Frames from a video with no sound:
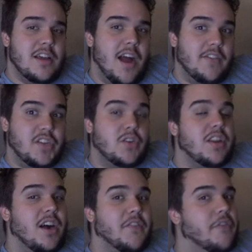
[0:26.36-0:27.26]
I've shown
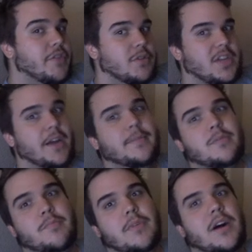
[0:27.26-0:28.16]
it off a few times
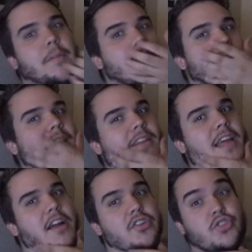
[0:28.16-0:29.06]
back in the
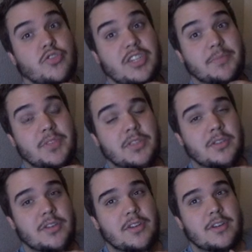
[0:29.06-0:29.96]
day on streams.
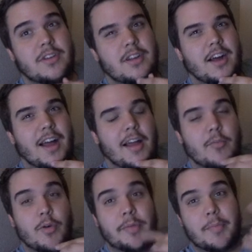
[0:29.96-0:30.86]
I
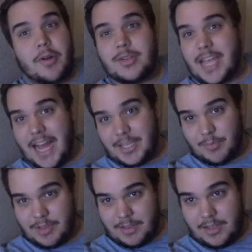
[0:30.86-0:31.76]
whooped Mark's ass
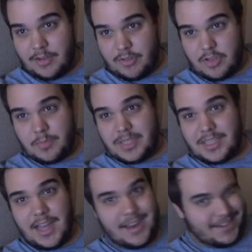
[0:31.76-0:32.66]
with a Crystal Beast
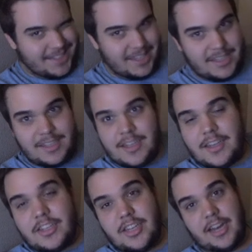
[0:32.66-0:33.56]
deck.
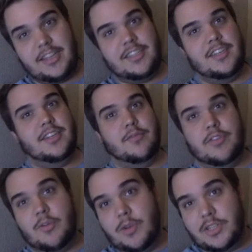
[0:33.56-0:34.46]
Shout out to the
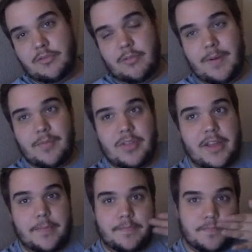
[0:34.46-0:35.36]
real ones who remember that.